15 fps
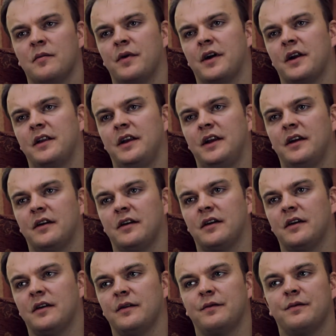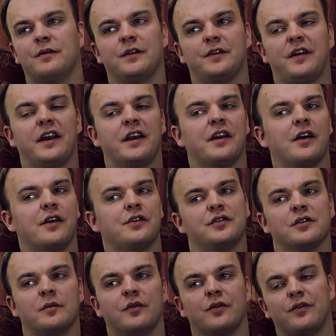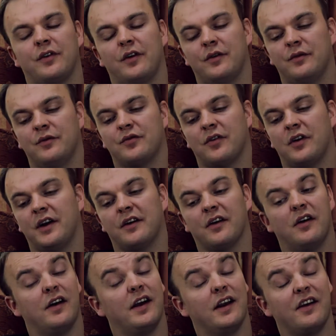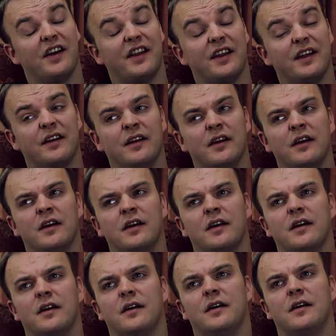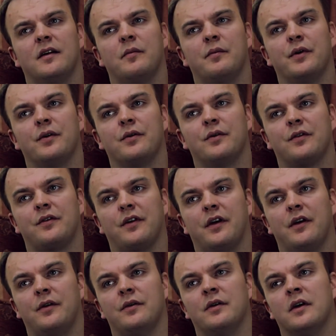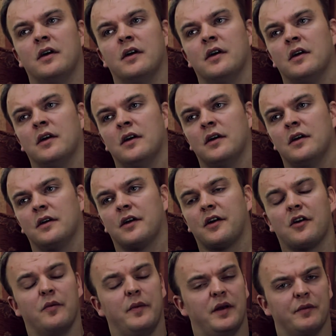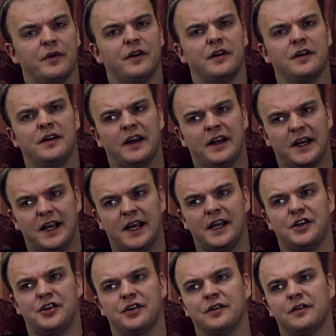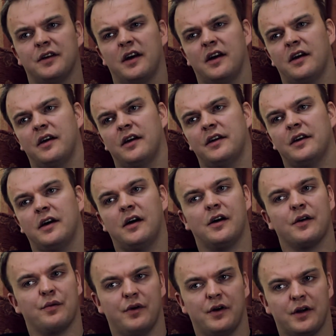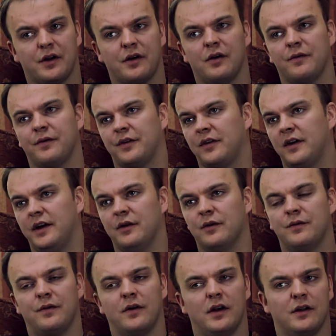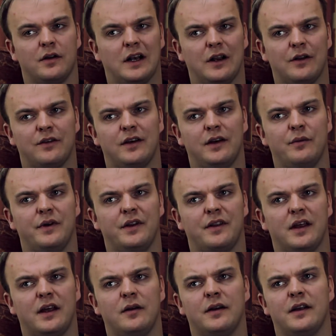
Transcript: but I think I've, as head coach, I'm also trying to highlight that, but also commitment and dedication and hard work obviously all follow closely with that.